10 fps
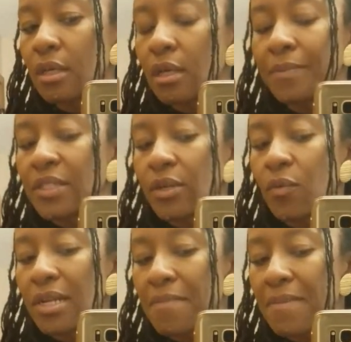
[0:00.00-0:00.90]
I'm sorry,
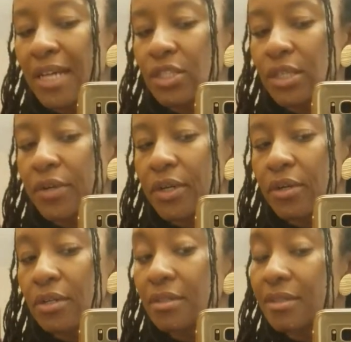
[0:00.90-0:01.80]
One Imaginary
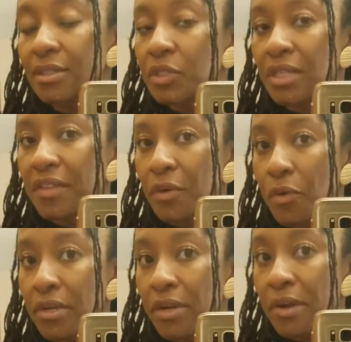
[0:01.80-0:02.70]
Girl. There's nothing
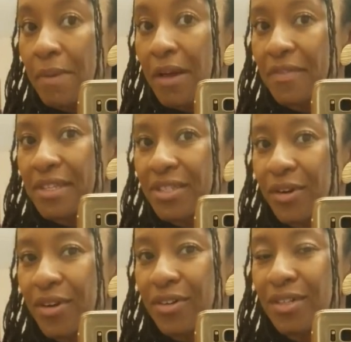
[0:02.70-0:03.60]
ordinary about this
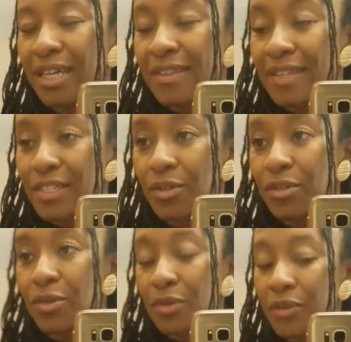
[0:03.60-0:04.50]
girl
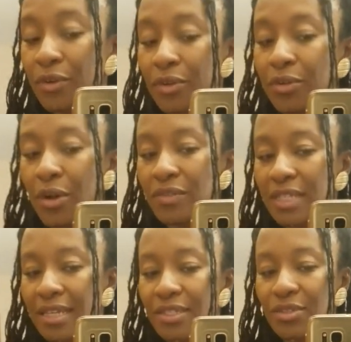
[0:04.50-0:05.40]
or the girl who owns
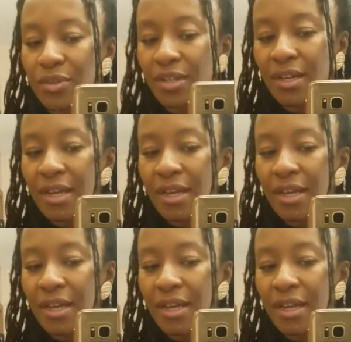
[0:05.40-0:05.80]
that store.